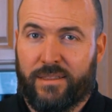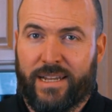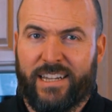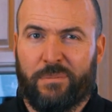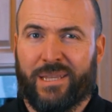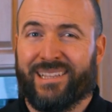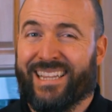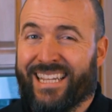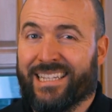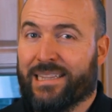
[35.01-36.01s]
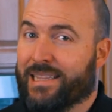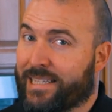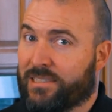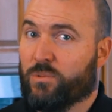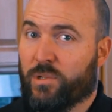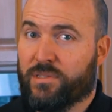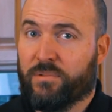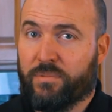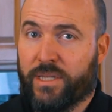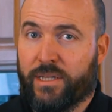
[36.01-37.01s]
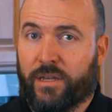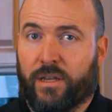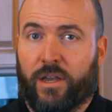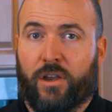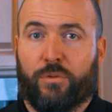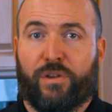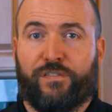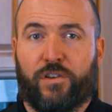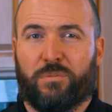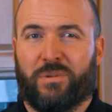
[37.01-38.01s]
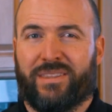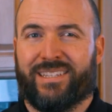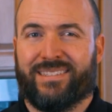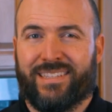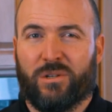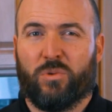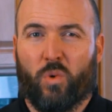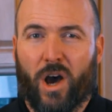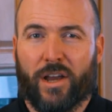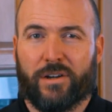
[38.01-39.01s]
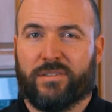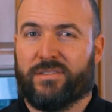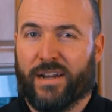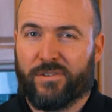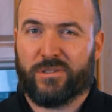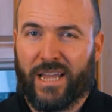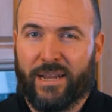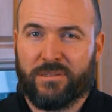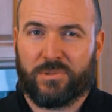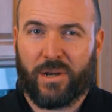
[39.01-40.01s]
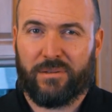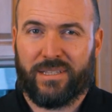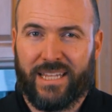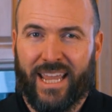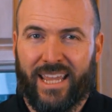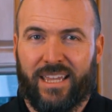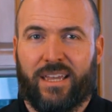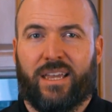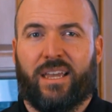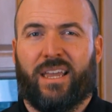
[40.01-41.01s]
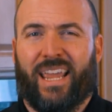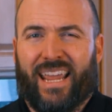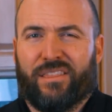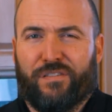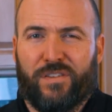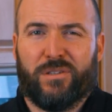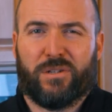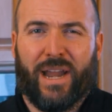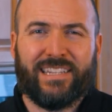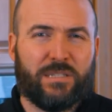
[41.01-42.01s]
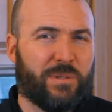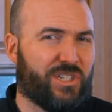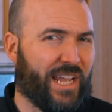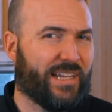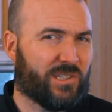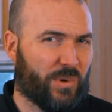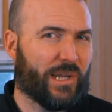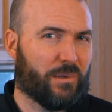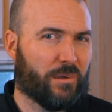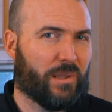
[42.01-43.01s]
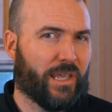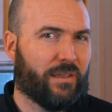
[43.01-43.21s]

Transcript: They need to be cleaned at least once a week, refilled with distilled water several times throughout the day, and the filter has to be changed regularly.